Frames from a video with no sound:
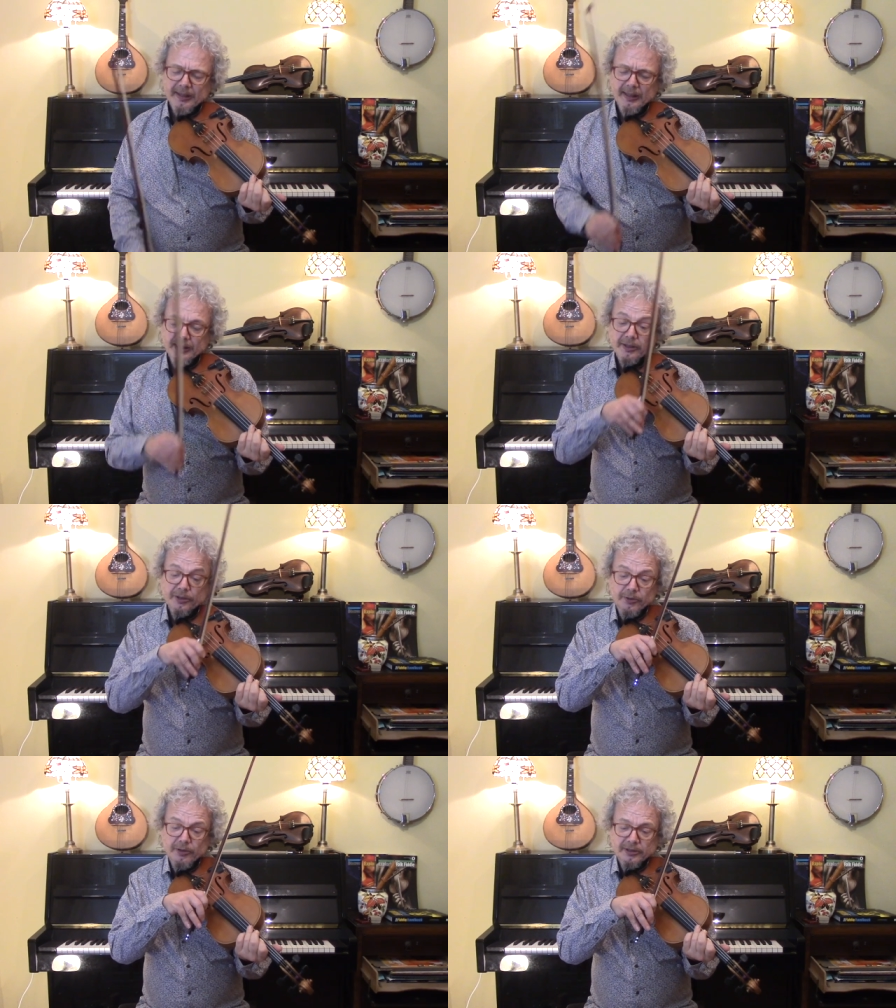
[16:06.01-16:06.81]
and you
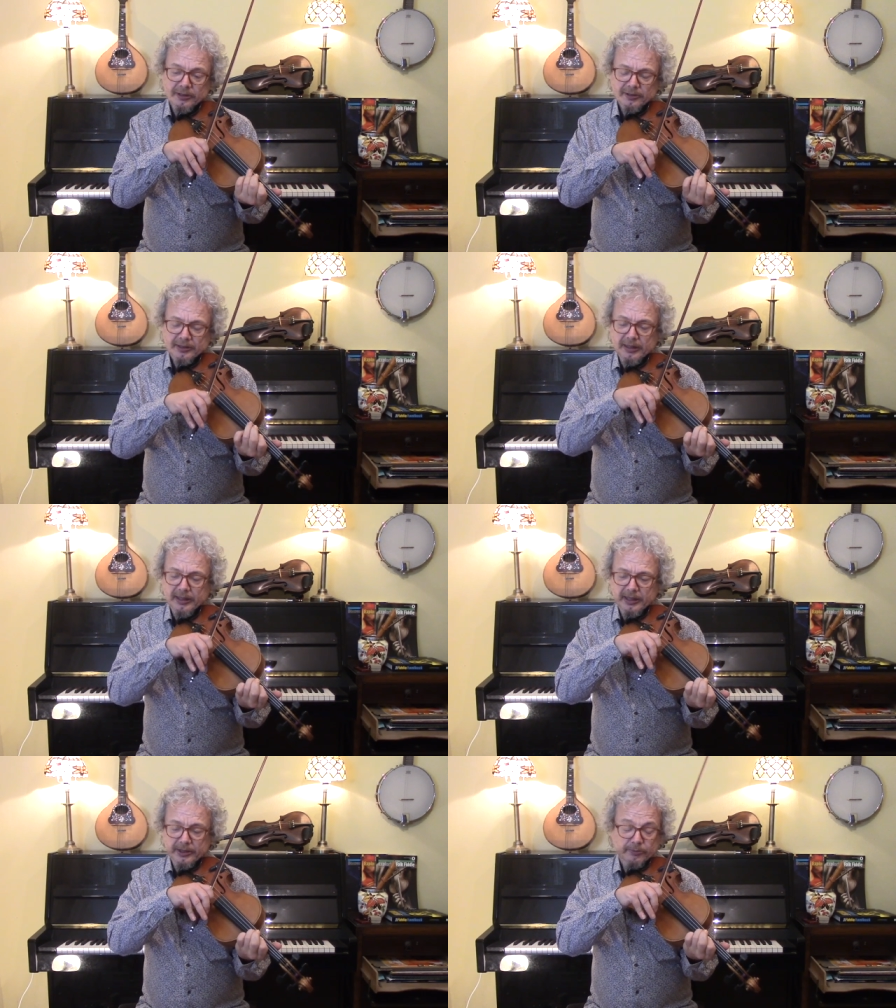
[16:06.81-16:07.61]
can do those little
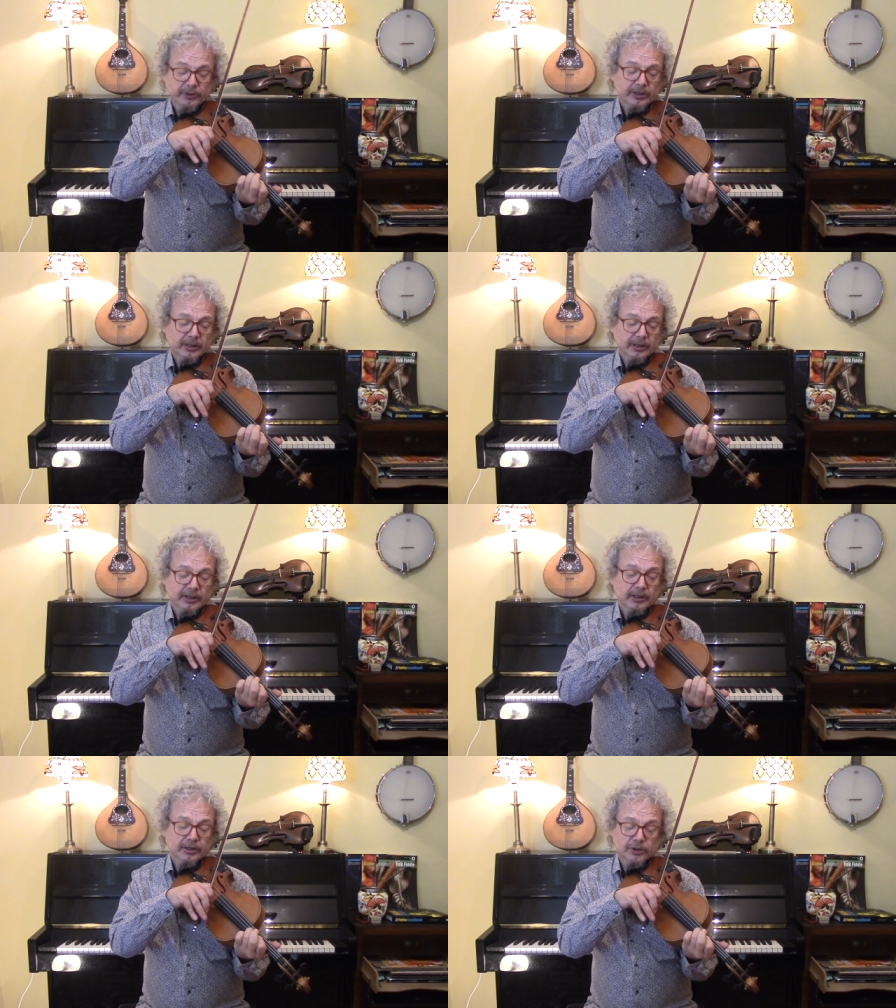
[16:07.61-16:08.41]
slides which are
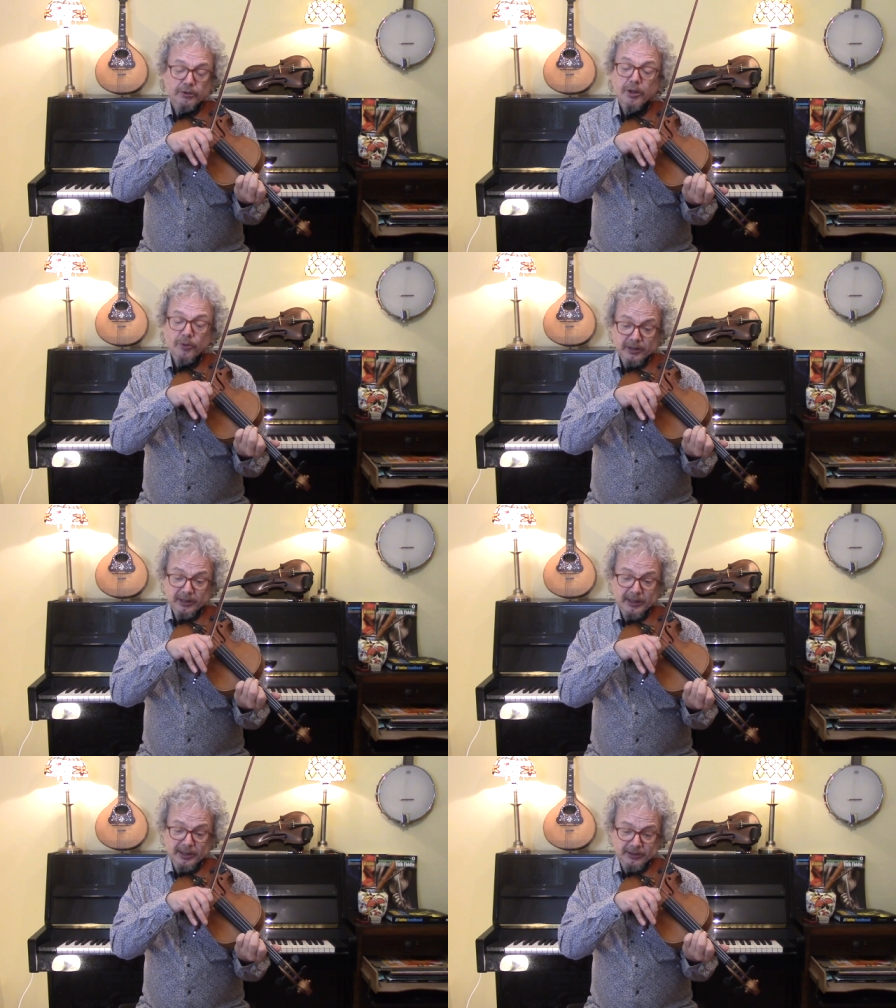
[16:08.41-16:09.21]
going to drone
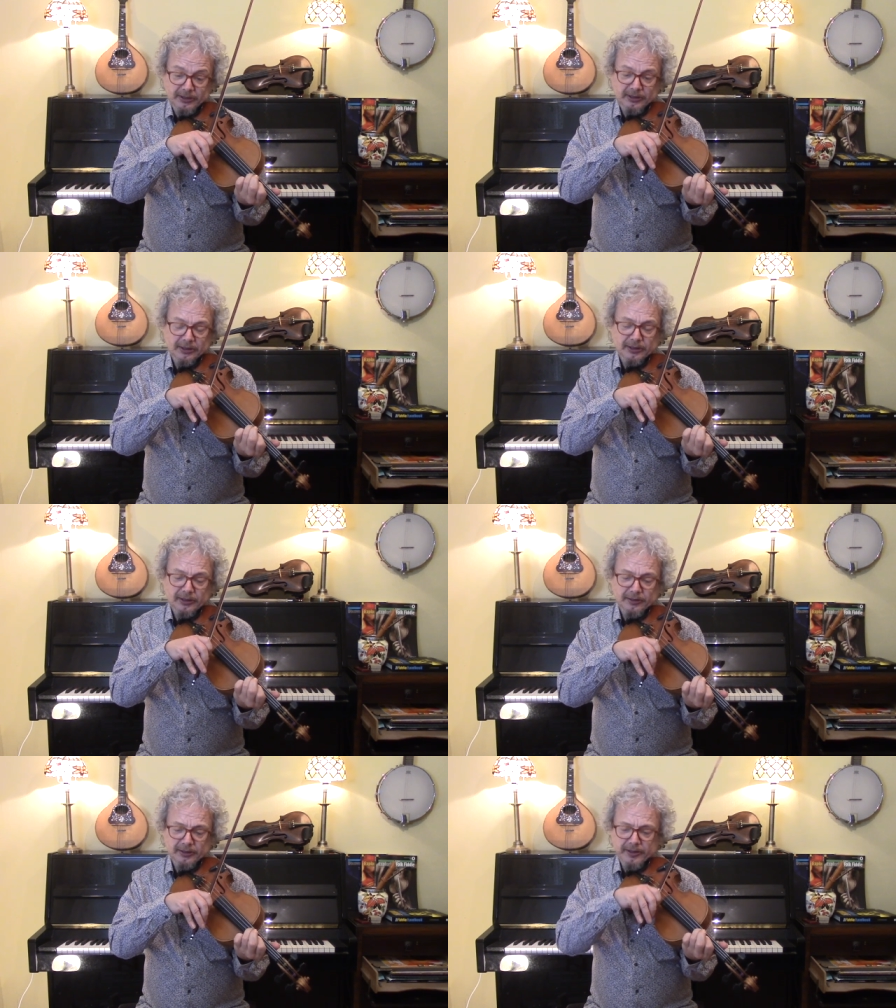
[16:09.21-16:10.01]
against a
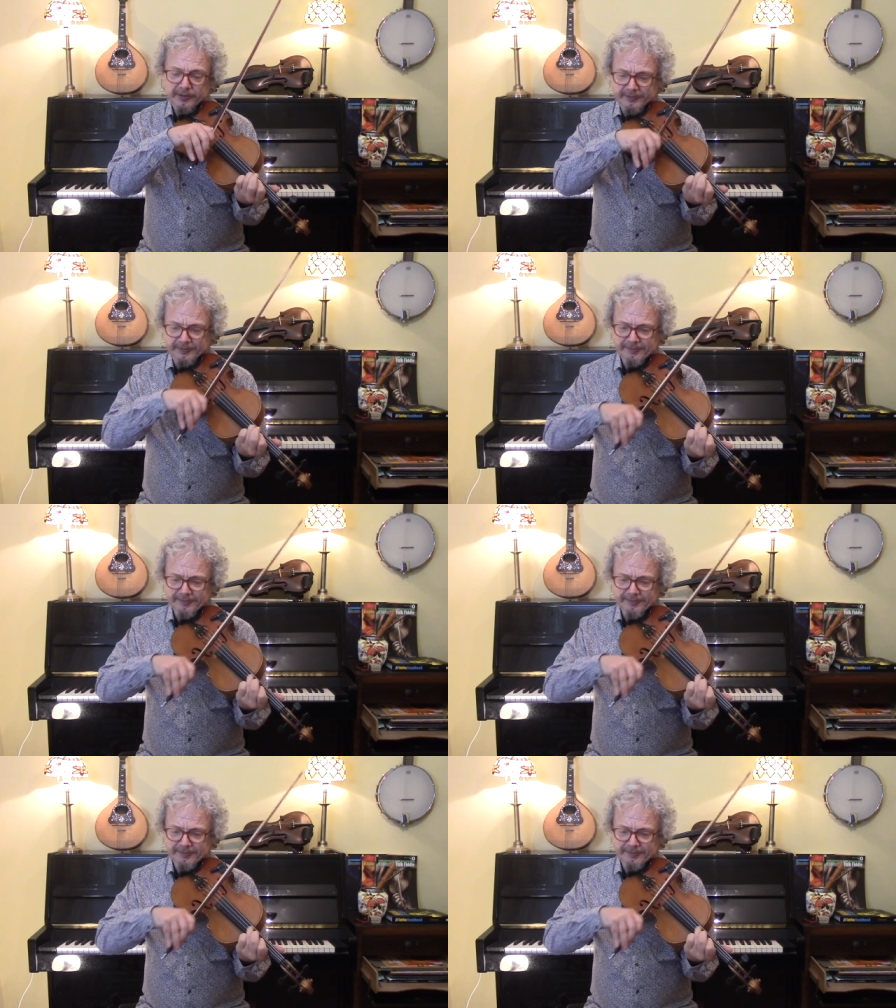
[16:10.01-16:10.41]
single note.